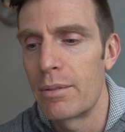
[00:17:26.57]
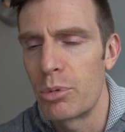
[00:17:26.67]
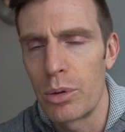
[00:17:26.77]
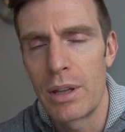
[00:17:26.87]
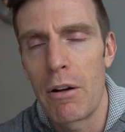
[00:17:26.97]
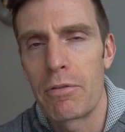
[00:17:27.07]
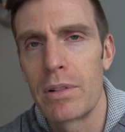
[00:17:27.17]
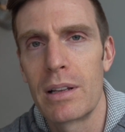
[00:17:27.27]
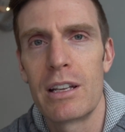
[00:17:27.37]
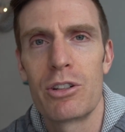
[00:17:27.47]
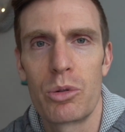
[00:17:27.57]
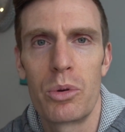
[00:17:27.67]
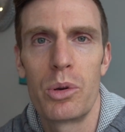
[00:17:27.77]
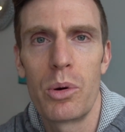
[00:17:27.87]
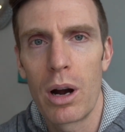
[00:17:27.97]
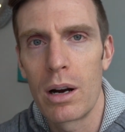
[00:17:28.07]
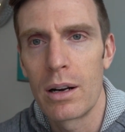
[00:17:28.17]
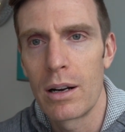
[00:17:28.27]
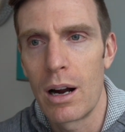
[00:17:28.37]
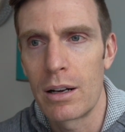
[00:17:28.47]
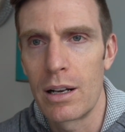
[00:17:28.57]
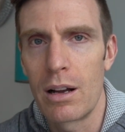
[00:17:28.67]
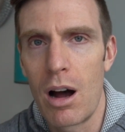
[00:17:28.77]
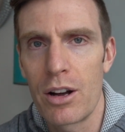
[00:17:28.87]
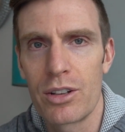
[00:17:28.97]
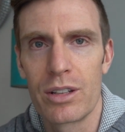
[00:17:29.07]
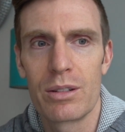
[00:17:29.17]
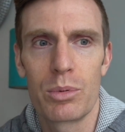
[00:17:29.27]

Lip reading: we'll definitely show you our concoctions.